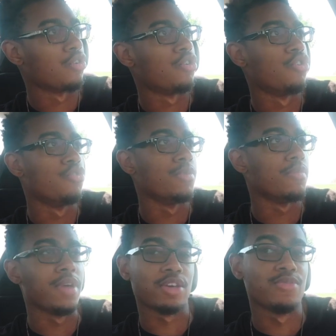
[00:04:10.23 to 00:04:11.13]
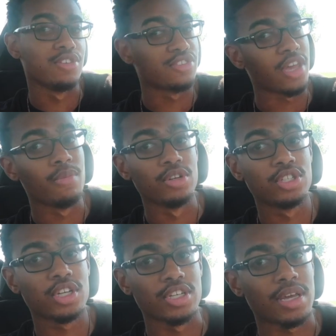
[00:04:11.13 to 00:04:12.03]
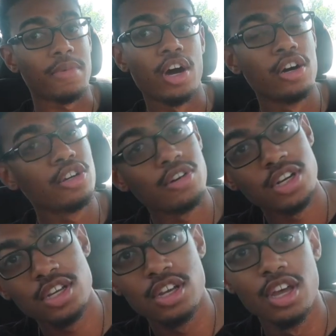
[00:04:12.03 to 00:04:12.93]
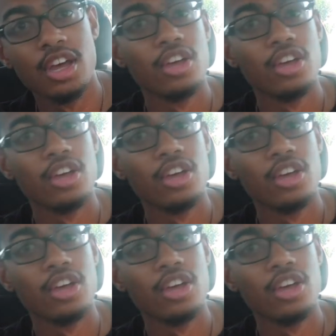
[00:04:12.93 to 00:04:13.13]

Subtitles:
go home and make me a sandwich because I'm hungry.